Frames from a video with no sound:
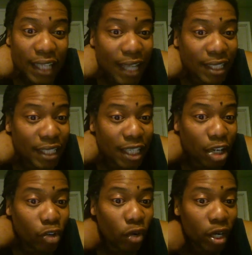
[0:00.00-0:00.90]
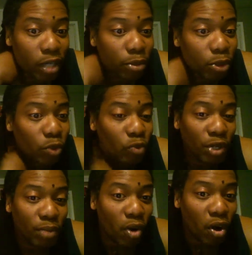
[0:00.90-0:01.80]
That's incredible.
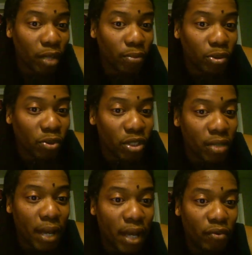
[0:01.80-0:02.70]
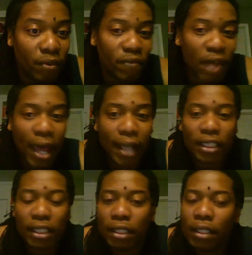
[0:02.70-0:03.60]
Remarkable, as a matter of
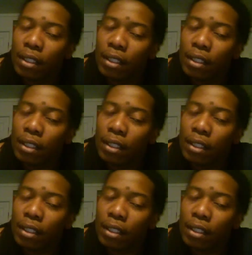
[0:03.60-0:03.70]
fact.